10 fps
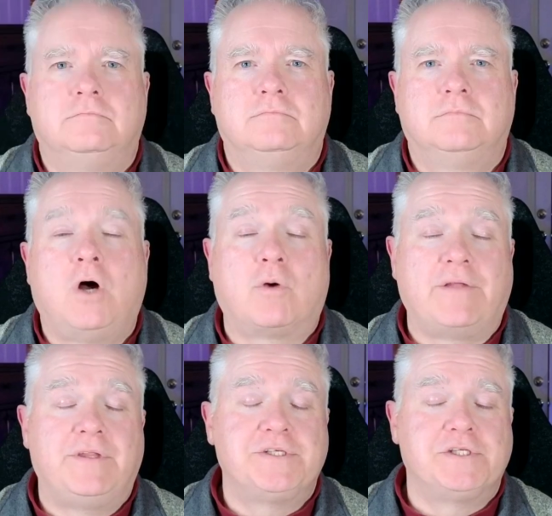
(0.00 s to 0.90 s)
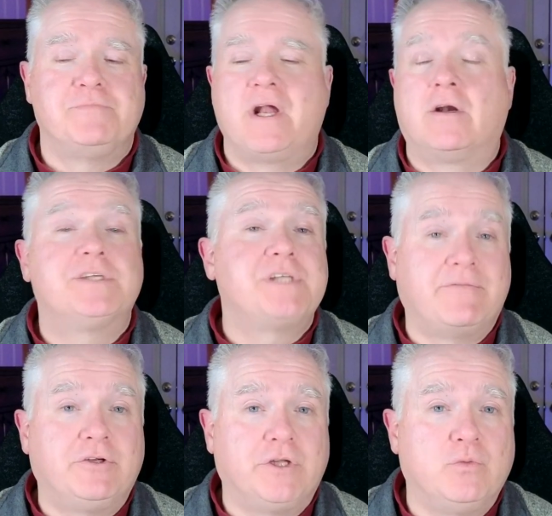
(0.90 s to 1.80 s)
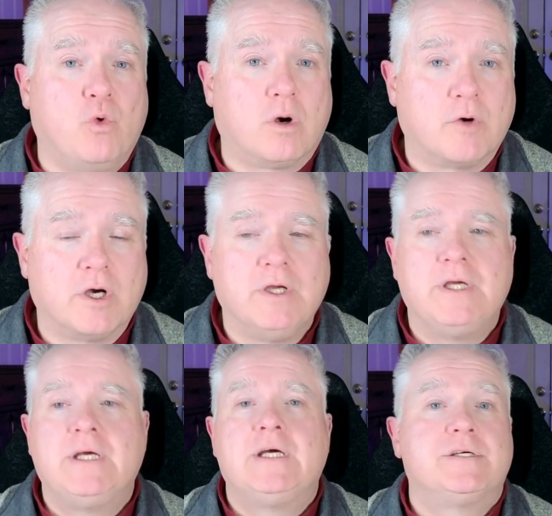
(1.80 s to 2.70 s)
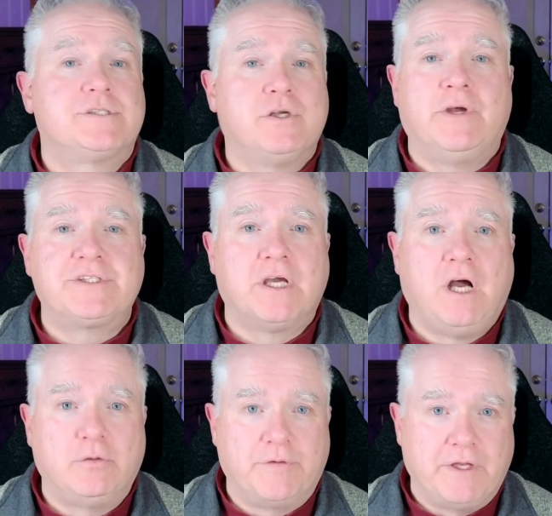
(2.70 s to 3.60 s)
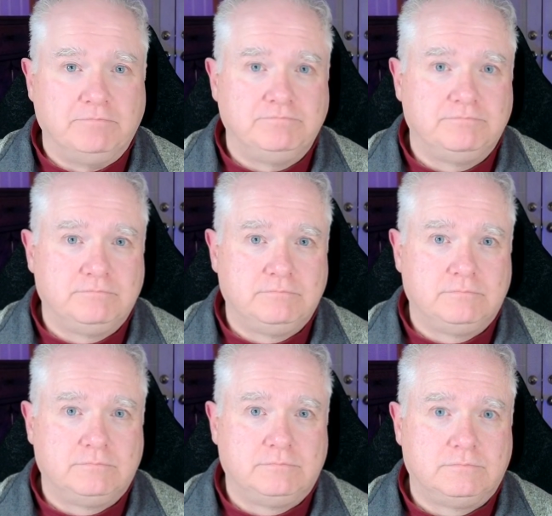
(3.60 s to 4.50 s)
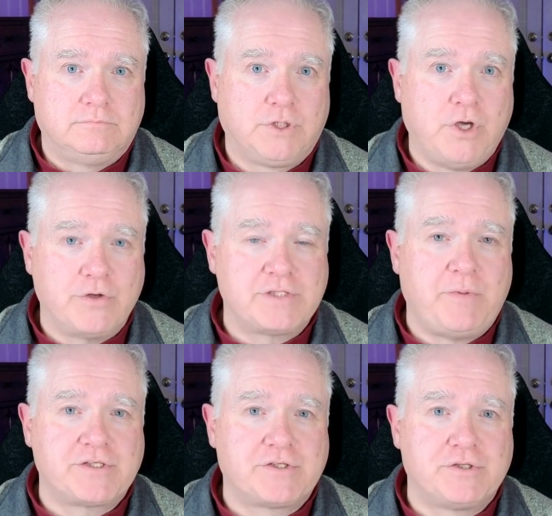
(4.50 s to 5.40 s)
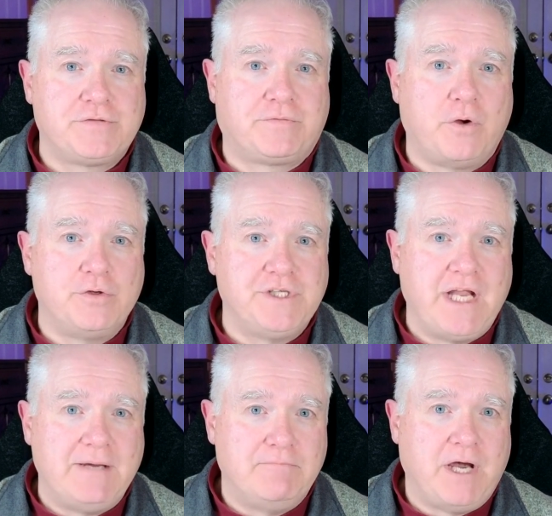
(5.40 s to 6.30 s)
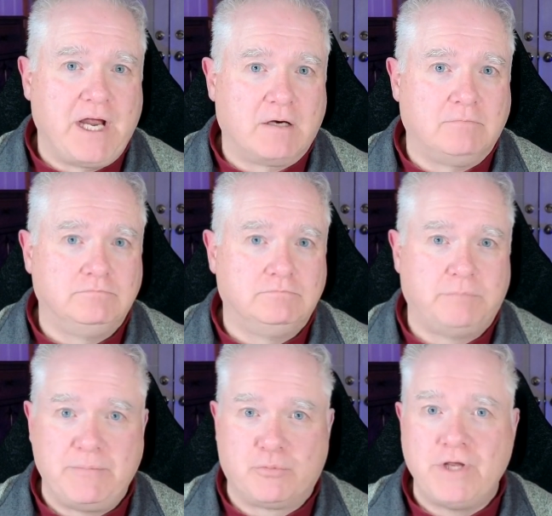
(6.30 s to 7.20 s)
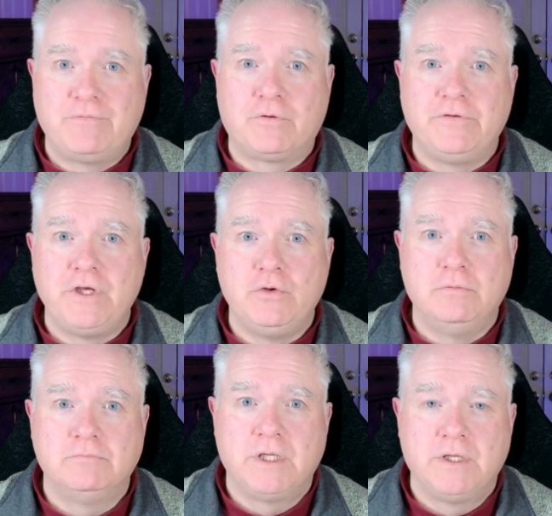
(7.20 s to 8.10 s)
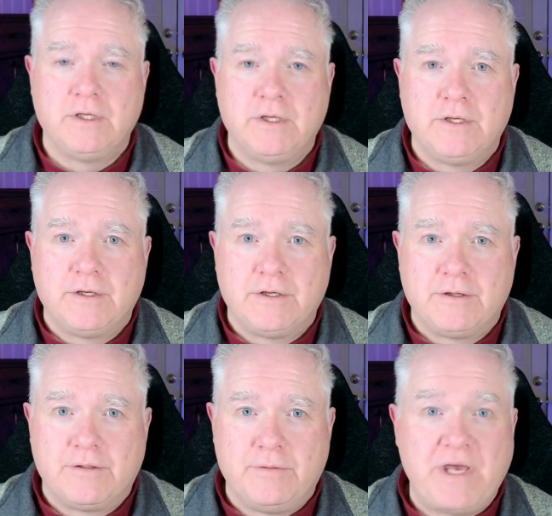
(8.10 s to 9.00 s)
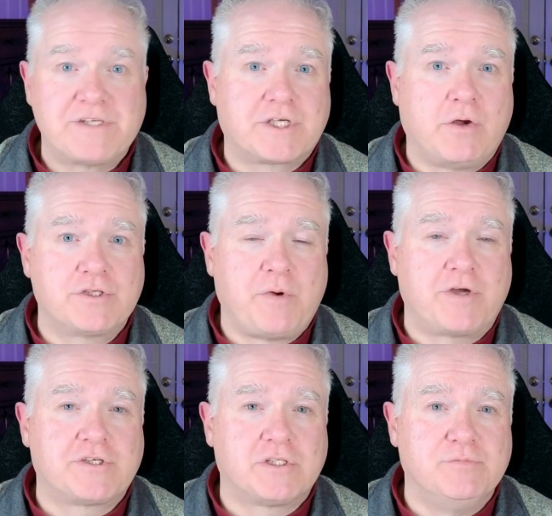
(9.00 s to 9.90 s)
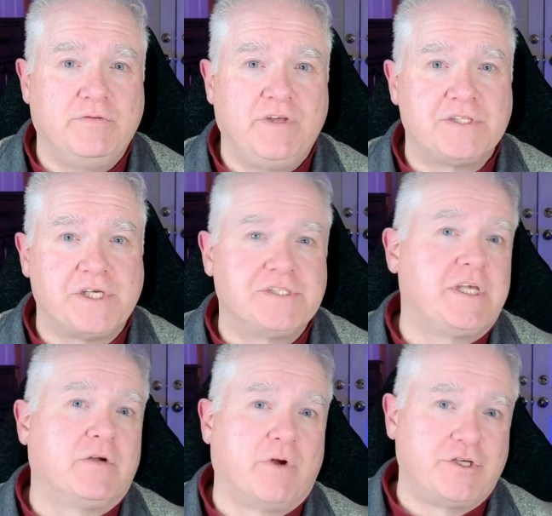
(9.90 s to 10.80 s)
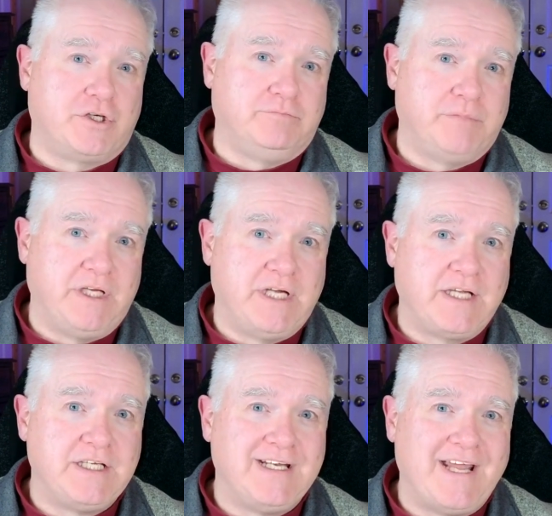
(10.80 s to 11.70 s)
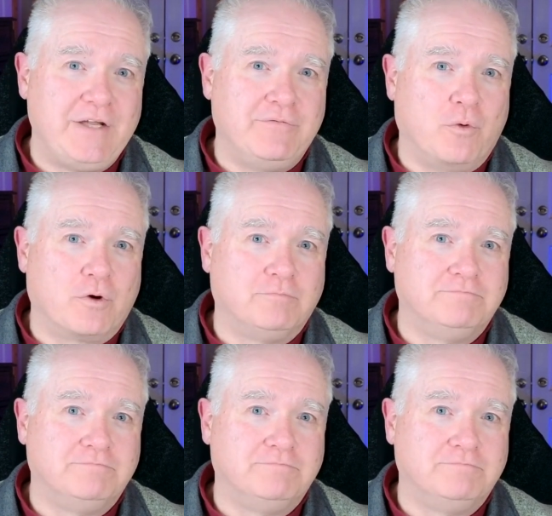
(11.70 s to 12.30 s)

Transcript: All right, this is better. It's definitely warmer. So let's get on with it. Ghostbusters Frozen Empire, my brief review the best Ghostbusters movie since the original in 1984.